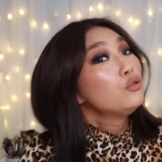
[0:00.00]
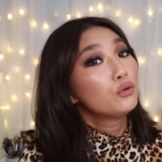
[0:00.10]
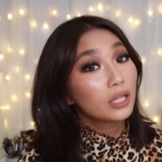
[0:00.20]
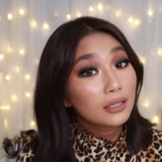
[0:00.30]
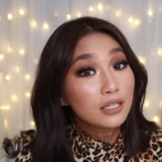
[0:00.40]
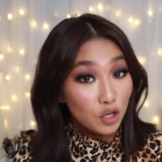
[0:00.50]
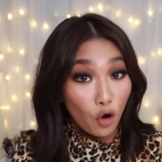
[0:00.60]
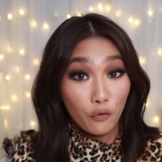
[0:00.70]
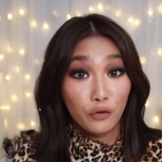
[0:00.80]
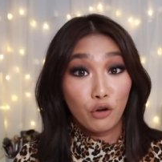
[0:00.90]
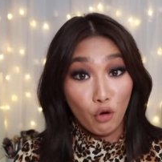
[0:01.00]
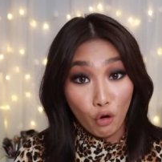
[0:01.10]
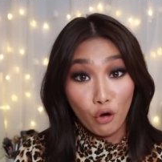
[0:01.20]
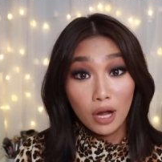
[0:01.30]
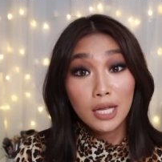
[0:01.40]
Nung na-discover
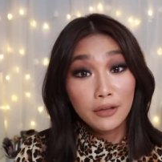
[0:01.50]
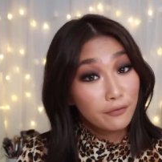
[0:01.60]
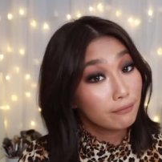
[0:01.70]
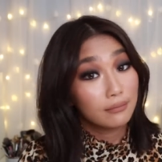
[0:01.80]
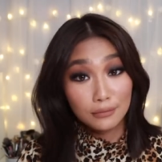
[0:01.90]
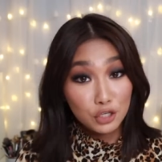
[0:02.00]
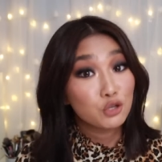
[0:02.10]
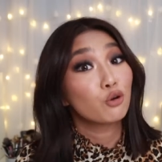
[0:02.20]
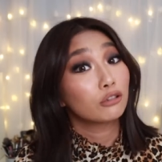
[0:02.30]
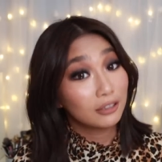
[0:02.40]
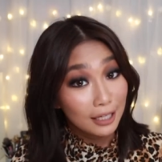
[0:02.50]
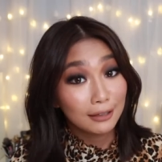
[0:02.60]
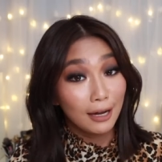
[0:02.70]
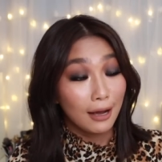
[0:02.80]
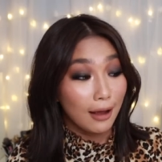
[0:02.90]
ko, in shook din
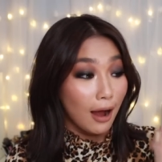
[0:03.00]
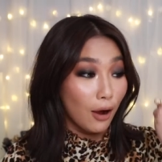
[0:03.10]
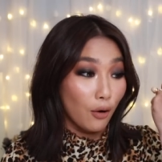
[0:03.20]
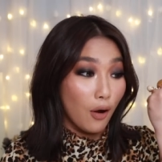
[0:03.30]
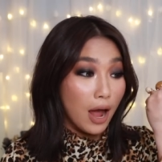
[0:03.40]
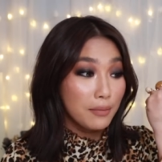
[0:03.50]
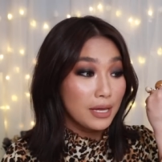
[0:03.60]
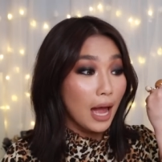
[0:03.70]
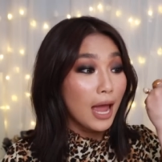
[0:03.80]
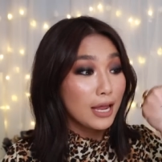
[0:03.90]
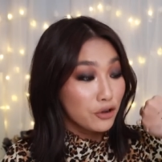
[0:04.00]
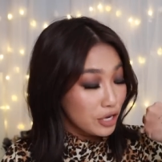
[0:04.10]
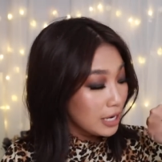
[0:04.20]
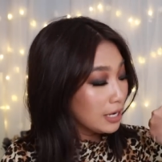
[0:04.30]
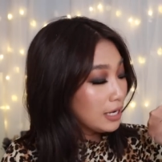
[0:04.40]
talaga ako. I mean, I
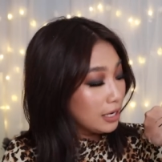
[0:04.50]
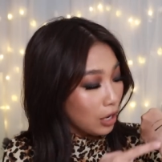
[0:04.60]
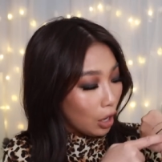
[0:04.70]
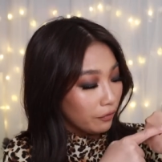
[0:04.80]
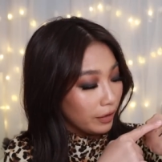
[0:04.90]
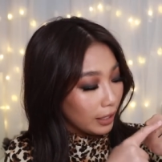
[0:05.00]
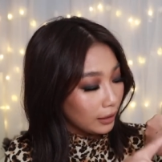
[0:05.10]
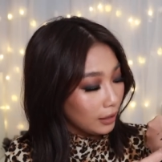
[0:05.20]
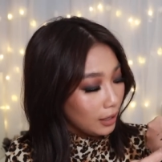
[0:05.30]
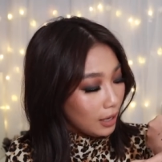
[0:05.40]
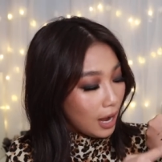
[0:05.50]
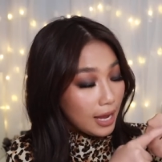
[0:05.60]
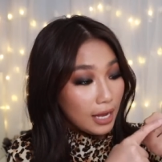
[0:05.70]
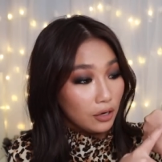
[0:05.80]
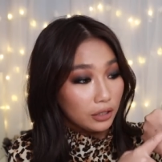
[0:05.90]
really love it.
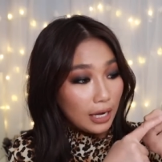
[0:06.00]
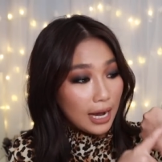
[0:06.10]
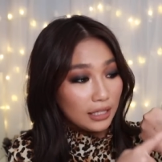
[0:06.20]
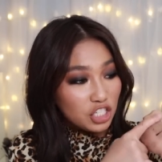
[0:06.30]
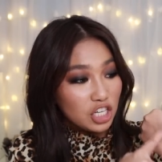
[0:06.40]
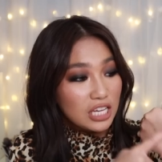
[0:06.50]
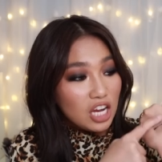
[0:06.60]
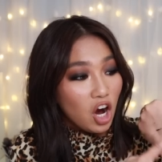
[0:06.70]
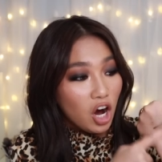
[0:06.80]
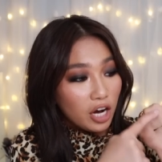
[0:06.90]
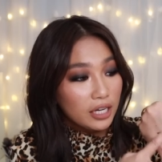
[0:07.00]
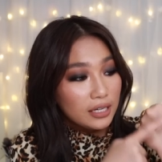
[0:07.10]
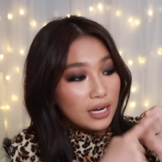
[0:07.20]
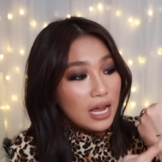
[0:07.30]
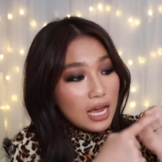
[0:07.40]
Ayan, o, try natin siyang
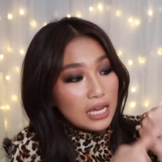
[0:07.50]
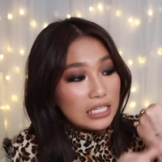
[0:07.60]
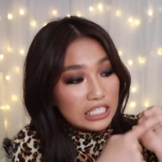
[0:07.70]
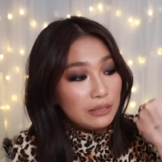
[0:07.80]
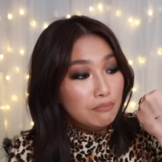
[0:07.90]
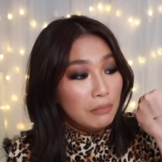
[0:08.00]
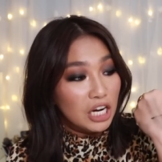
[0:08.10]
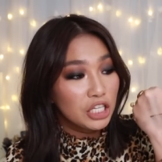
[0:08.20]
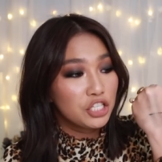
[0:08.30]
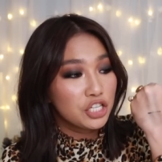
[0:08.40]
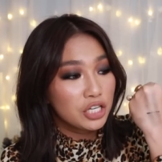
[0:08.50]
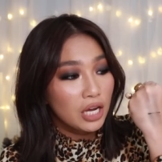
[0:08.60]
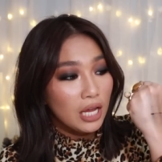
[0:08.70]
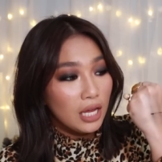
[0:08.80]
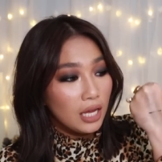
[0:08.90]
i-hard smudge
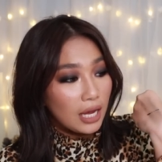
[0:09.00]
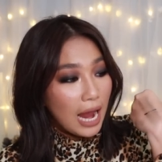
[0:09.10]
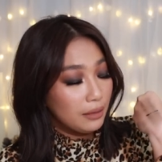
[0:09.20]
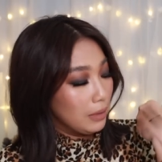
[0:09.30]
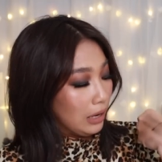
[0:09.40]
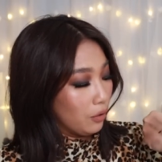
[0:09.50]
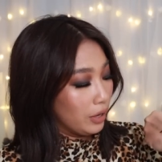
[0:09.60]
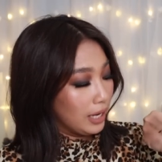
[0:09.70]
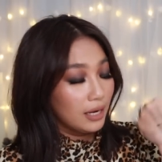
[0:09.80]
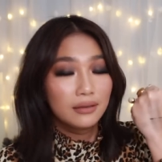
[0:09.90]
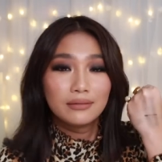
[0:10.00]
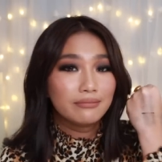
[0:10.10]
kahit may oil.